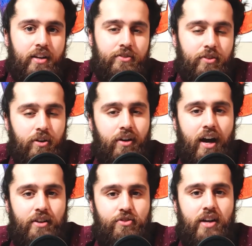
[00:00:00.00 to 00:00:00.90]
So
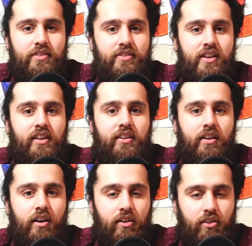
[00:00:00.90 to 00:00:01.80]
I tried to
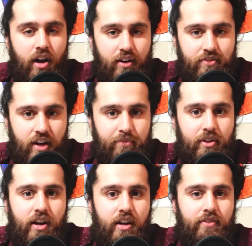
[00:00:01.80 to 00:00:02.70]
take a lot of time
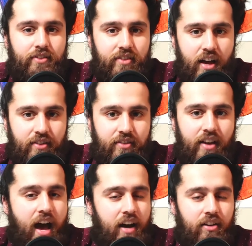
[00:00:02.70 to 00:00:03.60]
to kind of
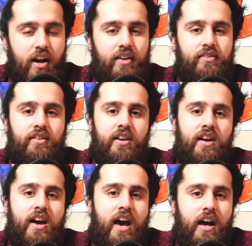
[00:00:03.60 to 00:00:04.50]
assess, analyze,
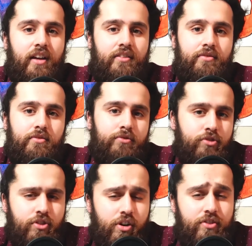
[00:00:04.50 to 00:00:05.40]
and
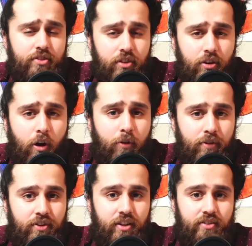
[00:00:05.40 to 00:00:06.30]
just look
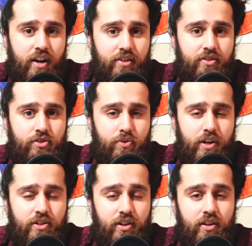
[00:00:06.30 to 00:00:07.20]
over the entire
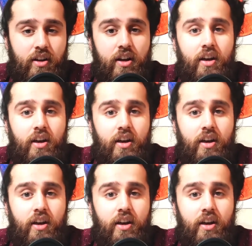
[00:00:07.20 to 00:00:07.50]
situation.